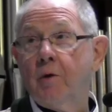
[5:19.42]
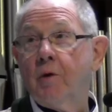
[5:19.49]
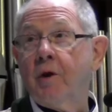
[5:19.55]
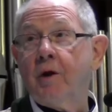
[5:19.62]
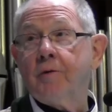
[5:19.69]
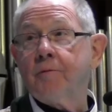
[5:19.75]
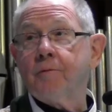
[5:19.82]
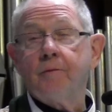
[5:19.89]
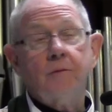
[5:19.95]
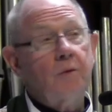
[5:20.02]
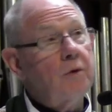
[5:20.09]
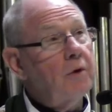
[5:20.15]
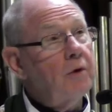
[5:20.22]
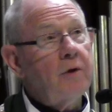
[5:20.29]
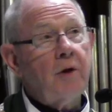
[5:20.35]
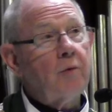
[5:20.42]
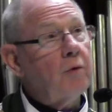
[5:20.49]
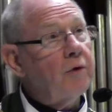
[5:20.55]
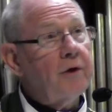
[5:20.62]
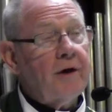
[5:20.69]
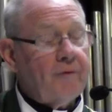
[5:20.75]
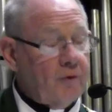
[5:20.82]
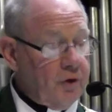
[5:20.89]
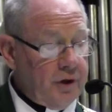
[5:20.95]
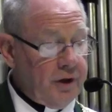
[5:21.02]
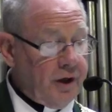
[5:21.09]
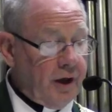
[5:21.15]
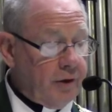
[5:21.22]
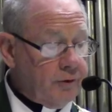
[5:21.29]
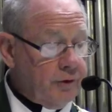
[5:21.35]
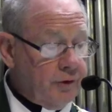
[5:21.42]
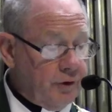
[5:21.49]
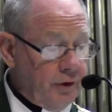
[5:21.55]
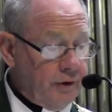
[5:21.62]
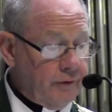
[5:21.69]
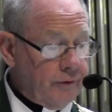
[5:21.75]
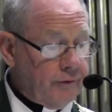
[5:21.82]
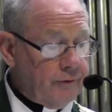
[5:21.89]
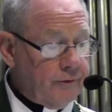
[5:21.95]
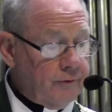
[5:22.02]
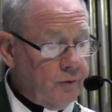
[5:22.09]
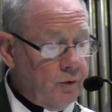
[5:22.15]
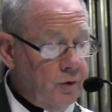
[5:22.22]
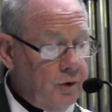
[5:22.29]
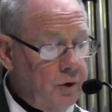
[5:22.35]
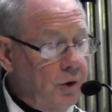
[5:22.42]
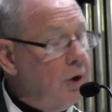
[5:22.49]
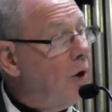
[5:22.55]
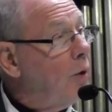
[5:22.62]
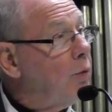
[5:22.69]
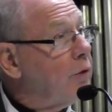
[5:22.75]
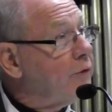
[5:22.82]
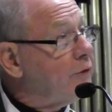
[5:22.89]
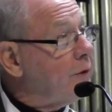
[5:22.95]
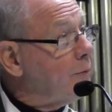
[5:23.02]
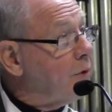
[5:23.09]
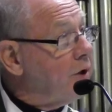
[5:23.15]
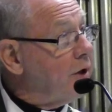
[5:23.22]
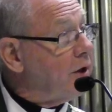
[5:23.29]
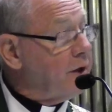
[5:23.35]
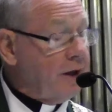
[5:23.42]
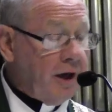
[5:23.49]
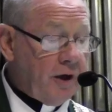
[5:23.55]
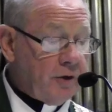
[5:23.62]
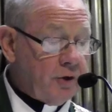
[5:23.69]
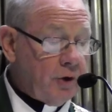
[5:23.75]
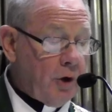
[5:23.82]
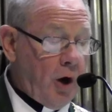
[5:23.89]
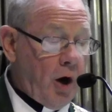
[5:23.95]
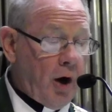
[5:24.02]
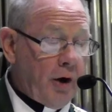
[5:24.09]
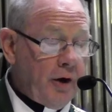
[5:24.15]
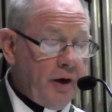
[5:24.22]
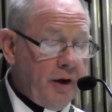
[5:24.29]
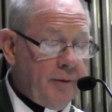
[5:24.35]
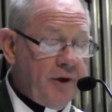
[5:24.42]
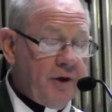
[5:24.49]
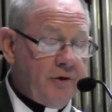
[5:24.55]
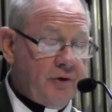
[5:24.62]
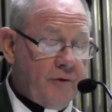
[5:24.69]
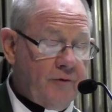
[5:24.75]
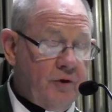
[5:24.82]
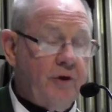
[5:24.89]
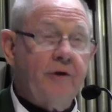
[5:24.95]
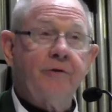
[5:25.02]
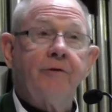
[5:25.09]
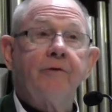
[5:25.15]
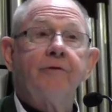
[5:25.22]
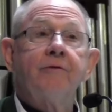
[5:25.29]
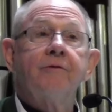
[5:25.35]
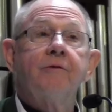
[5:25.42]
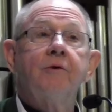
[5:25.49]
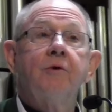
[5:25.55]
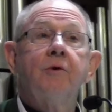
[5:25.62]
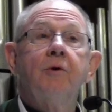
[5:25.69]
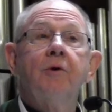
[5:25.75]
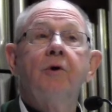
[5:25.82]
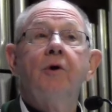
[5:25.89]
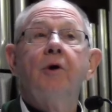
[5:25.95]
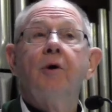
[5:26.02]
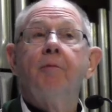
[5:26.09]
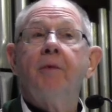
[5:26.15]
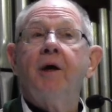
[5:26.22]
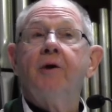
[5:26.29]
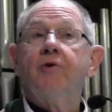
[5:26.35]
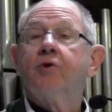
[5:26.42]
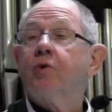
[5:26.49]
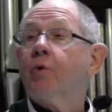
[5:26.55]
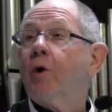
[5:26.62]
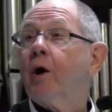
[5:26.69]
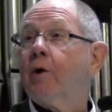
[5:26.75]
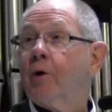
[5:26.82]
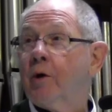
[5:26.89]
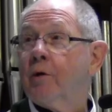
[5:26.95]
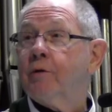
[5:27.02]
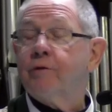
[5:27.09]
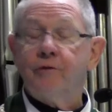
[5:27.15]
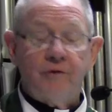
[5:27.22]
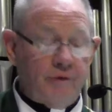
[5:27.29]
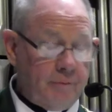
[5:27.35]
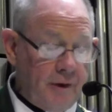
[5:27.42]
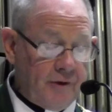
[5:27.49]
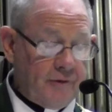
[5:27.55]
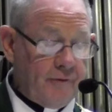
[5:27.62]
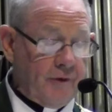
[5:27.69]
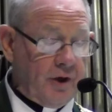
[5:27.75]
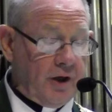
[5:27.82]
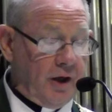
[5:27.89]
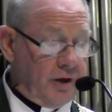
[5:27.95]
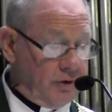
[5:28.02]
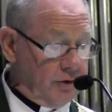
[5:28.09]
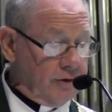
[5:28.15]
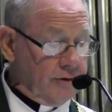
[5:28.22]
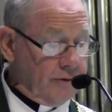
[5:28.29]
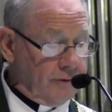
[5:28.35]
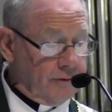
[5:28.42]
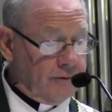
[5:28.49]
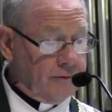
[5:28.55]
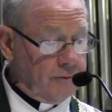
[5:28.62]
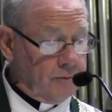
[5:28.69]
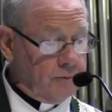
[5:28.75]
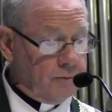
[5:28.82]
well then, then we'll never encounter Jesus. We'll simply encounter our image of Jesus made to our own specifications.